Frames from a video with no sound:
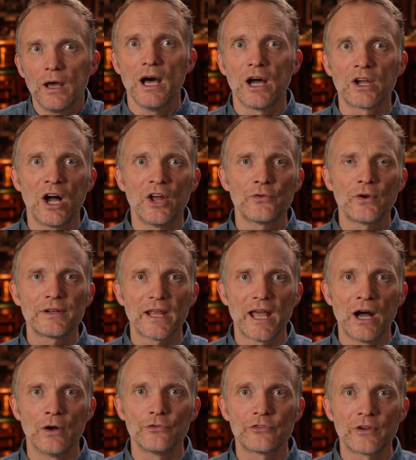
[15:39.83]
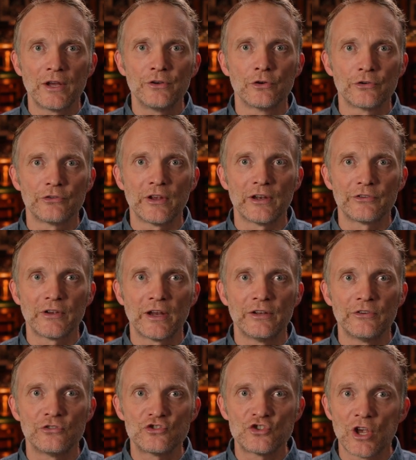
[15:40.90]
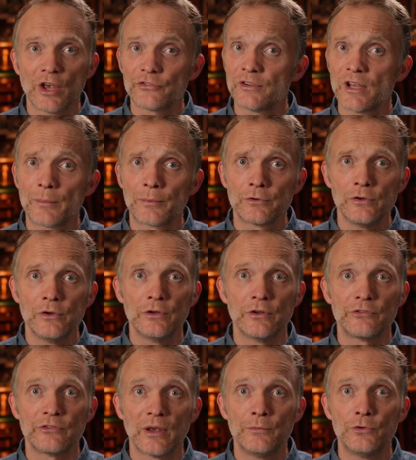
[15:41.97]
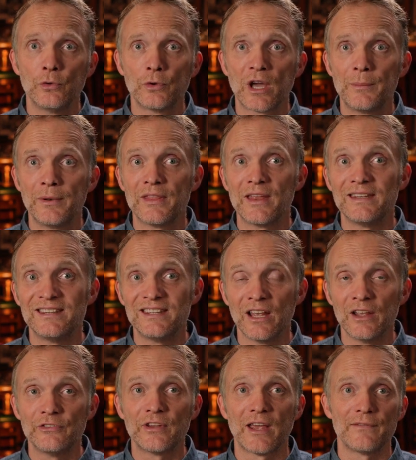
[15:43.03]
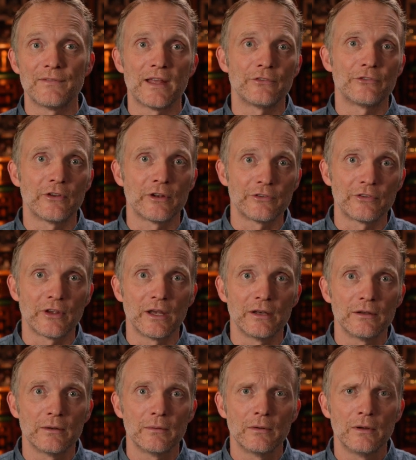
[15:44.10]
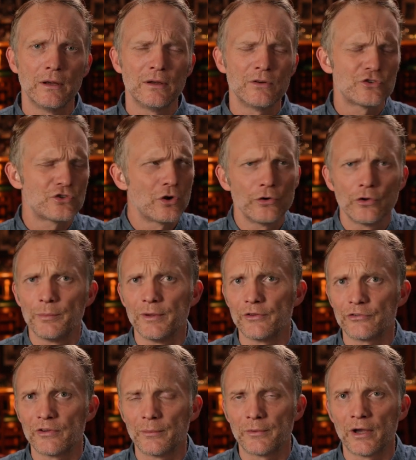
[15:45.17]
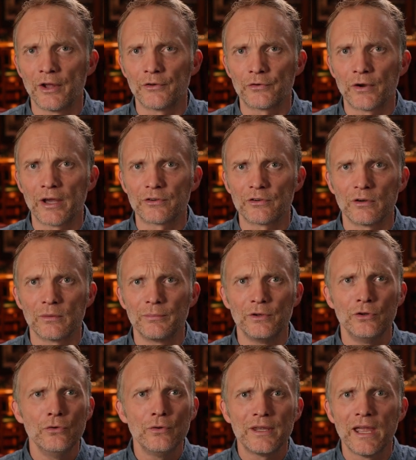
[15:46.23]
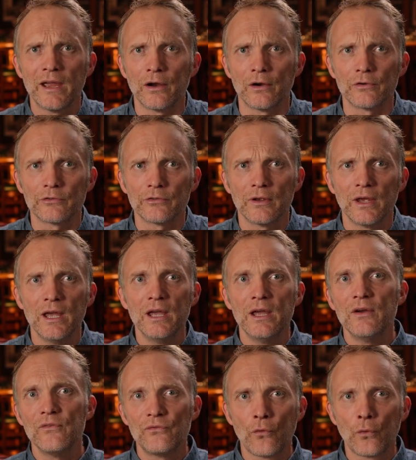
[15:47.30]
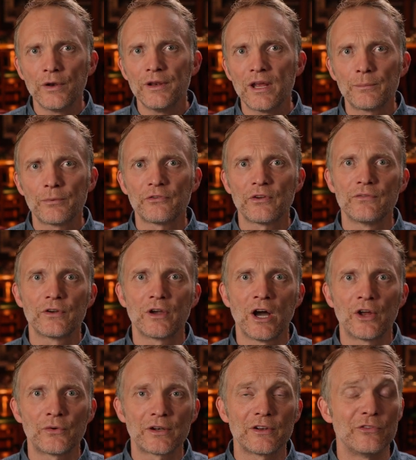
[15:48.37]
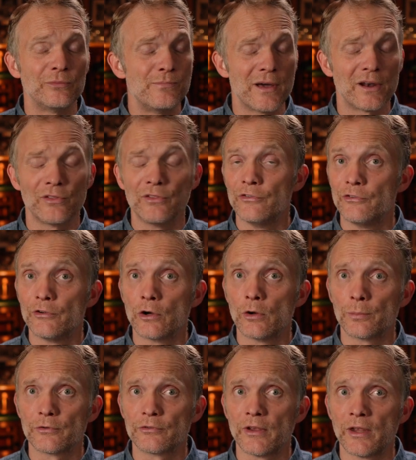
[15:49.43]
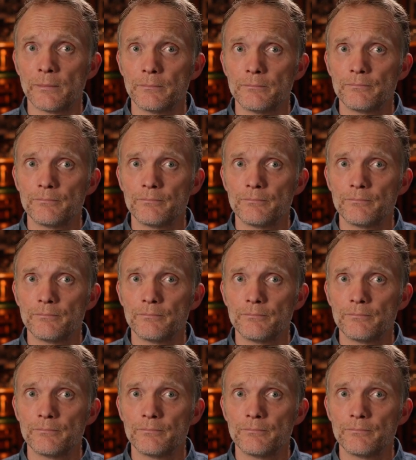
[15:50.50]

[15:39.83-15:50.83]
A contract outside your set aside is just an opportunity to sub to a company that does have that set aside. Sure, you'll be a subcontractor, but who cares? 49% of a contract is better than 0%.